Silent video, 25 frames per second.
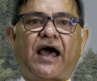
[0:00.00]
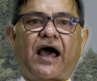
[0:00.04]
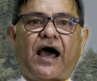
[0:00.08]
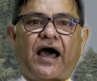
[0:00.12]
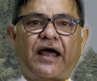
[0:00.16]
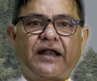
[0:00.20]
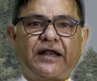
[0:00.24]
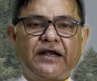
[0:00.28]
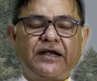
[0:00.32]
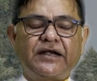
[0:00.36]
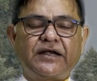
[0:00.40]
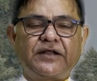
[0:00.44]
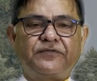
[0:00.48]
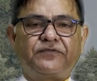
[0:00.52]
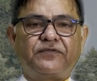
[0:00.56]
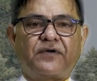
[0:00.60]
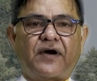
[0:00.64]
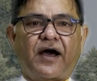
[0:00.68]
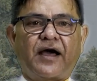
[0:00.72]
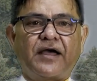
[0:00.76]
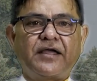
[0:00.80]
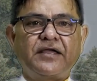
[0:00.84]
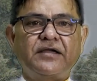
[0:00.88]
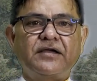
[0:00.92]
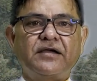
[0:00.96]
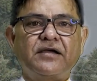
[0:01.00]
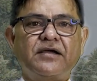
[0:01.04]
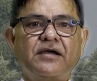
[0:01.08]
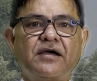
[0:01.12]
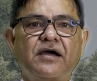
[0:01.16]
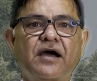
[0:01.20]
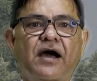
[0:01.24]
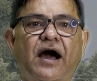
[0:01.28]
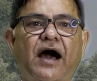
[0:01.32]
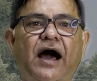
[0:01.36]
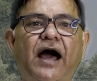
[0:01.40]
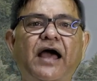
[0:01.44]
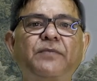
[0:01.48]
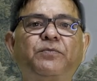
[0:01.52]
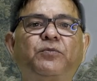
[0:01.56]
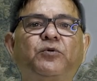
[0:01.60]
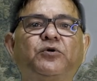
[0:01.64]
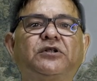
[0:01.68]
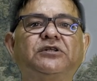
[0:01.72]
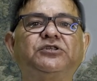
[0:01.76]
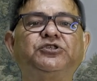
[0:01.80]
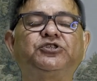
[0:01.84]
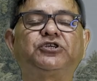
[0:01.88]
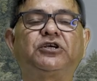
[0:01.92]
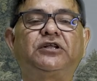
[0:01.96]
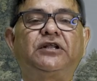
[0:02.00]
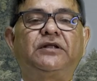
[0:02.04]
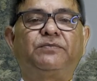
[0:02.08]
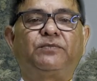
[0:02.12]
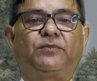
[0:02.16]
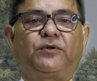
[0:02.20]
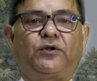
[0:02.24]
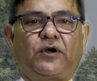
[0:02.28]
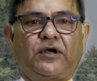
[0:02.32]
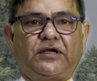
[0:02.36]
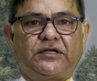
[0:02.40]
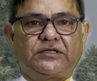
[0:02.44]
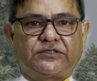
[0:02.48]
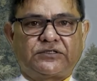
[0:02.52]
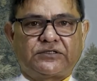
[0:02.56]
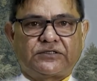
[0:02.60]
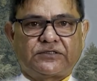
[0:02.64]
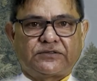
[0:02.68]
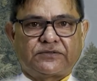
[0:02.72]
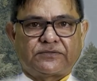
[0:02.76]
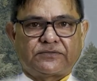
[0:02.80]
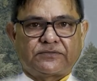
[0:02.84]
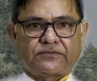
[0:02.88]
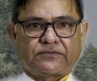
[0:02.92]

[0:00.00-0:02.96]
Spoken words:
identifying high potential employees.